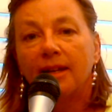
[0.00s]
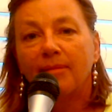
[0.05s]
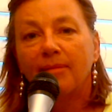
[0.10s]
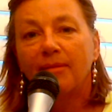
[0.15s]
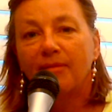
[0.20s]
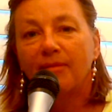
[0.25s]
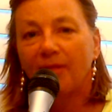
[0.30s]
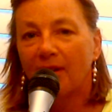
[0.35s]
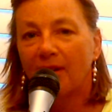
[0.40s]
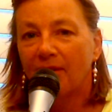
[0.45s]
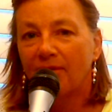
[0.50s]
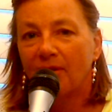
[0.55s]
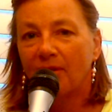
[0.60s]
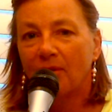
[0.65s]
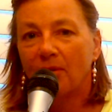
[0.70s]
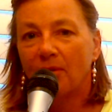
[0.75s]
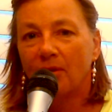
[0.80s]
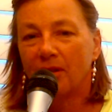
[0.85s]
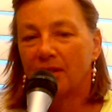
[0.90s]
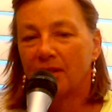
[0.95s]
of
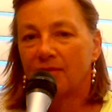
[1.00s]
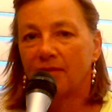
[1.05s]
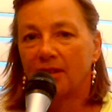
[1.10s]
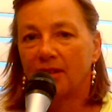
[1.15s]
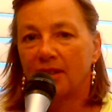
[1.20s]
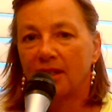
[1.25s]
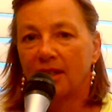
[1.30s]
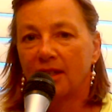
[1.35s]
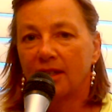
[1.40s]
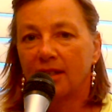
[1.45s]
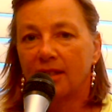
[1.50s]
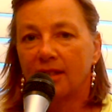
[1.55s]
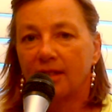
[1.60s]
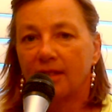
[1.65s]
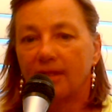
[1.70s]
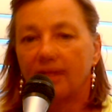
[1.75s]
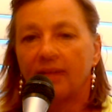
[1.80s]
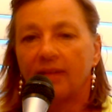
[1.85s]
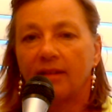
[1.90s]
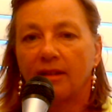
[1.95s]
off-the-horse fitness
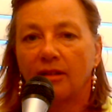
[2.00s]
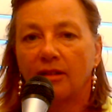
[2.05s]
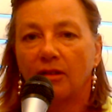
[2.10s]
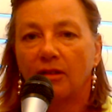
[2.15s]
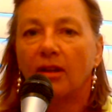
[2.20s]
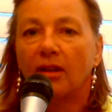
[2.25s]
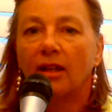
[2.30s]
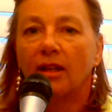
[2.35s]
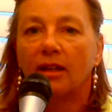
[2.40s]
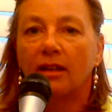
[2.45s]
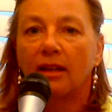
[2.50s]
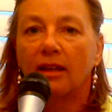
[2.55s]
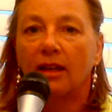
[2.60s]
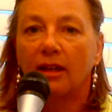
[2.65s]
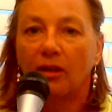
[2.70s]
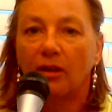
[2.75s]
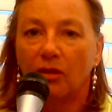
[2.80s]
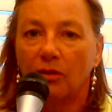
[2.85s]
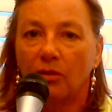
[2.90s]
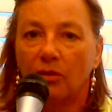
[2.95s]
you can
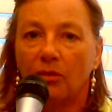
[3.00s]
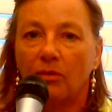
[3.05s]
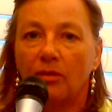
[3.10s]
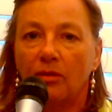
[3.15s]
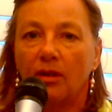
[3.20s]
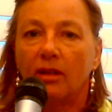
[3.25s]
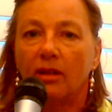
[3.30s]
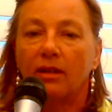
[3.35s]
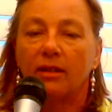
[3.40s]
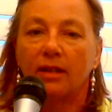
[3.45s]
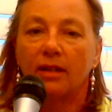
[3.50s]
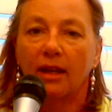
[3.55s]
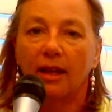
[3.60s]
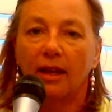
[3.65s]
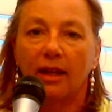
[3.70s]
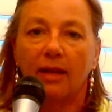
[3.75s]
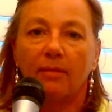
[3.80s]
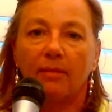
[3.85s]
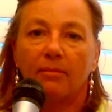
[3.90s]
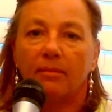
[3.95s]
include to
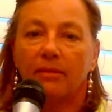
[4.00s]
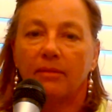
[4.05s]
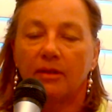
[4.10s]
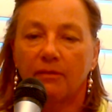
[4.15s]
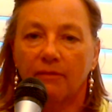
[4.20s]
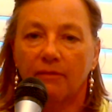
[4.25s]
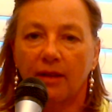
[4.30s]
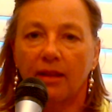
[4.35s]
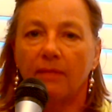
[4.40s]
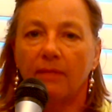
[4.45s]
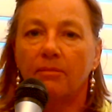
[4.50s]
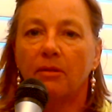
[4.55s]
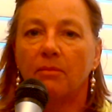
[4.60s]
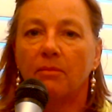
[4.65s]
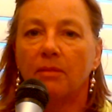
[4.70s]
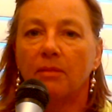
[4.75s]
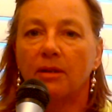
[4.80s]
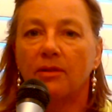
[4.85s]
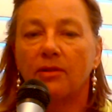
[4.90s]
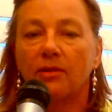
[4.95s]
help develop your
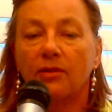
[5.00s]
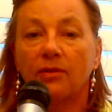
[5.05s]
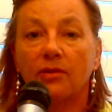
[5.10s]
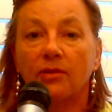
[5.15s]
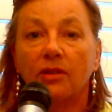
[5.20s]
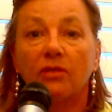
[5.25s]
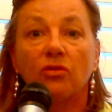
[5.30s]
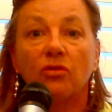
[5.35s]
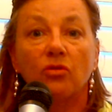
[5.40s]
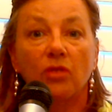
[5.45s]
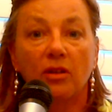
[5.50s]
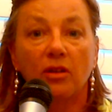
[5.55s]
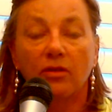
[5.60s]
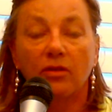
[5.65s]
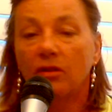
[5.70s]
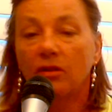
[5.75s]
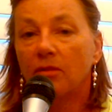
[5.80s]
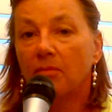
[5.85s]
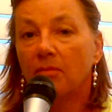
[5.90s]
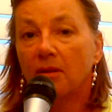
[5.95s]
muscles and
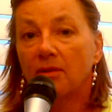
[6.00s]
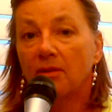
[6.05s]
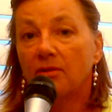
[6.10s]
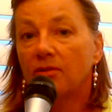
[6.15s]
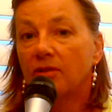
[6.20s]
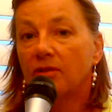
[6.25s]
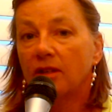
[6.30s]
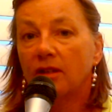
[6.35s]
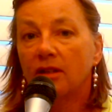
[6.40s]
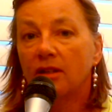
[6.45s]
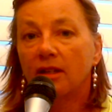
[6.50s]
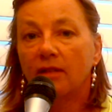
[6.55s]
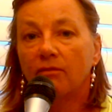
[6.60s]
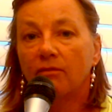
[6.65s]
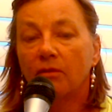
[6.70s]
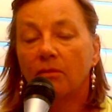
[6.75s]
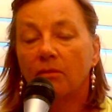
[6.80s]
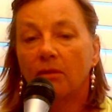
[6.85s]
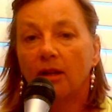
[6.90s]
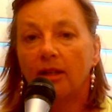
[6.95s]
strengthen your muscles that you need
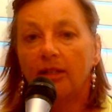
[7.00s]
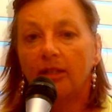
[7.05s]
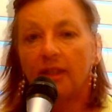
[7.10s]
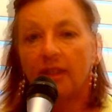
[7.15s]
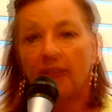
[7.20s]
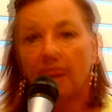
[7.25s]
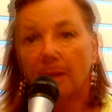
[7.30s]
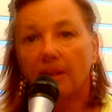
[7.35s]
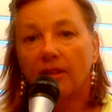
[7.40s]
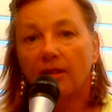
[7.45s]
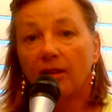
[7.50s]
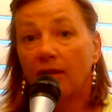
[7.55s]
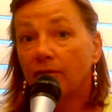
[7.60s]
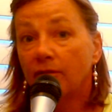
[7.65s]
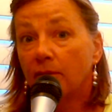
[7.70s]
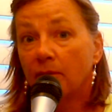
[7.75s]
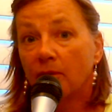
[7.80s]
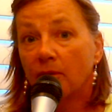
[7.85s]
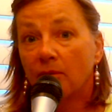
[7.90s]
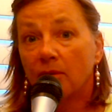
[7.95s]
for riding. We expect a lot
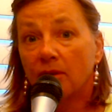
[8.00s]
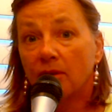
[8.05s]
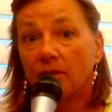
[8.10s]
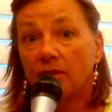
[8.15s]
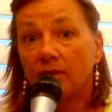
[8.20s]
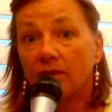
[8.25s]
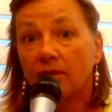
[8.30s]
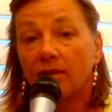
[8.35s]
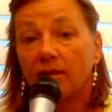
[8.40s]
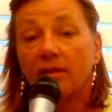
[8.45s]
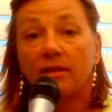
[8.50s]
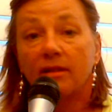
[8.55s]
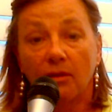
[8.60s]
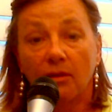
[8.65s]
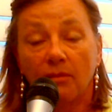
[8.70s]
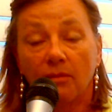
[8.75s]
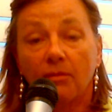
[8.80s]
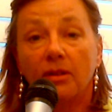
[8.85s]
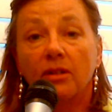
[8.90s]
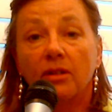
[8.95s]
from our horses, so
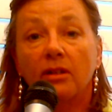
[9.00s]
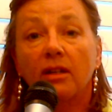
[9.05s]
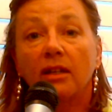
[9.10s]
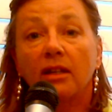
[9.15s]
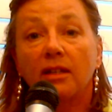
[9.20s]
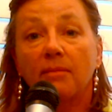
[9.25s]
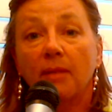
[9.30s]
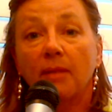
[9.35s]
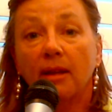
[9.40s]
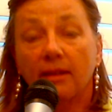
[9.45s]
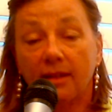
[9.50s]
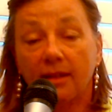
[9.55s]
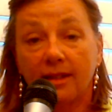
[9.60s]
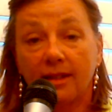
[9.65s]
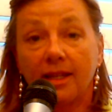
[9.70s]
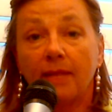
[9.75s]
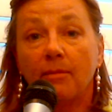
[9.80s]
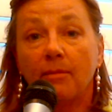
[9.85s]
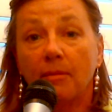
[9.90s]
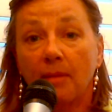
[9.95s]
we should expect the
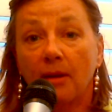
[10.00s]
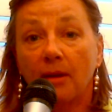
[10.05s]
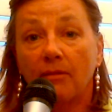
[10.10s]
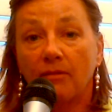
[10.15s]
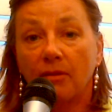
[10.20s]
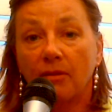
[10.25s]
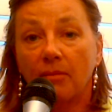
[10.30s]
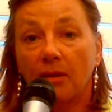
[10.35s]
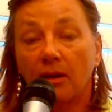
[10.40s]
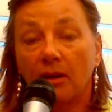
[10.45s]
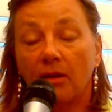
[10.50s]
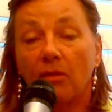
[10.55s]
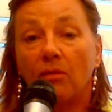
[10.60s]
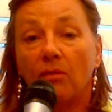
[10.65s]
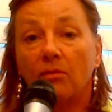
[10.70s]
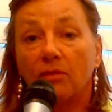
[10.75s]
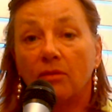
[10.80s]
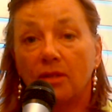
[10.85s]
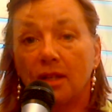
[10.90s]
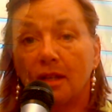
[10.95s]
same amount from our
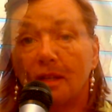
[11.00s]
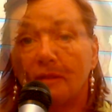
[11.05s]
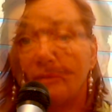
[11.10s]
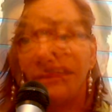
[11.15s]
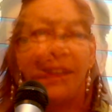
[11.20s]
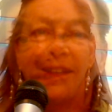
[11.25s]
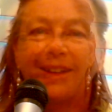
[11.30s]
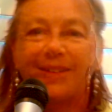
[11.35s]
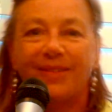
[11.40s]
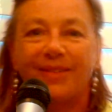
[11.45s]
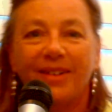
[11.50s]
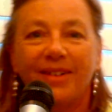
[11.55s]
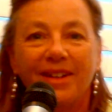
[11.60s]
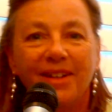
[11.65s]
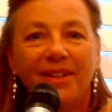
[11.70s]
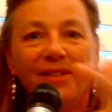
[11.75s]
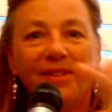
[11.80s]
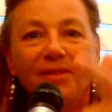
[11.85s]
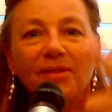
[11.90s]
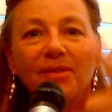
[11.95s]
own selves. What are
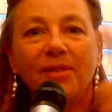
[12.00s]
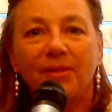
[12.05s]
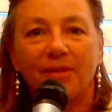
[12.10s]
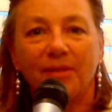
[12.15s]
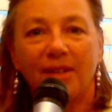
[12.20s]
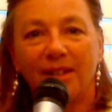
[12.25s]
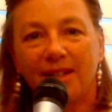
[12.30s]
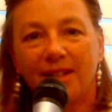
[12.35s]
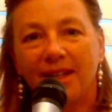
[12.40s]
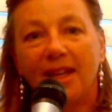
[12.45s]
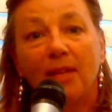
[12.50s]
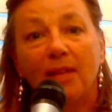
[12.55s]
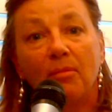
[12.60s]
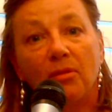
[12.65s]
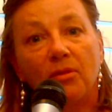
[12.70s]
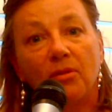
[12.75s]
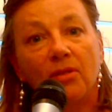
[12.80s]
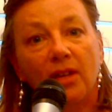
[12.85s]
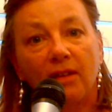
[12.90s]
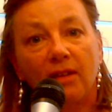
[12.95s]
you doing to keep
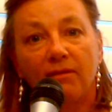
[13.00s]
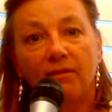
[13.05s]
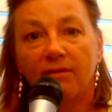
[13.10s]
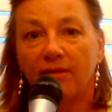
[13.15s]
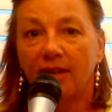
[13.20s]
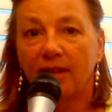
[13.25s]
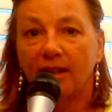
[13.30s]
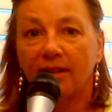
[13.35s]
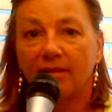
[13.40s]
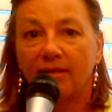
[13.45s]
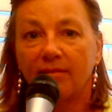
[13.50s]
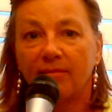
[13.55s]
yourself fit?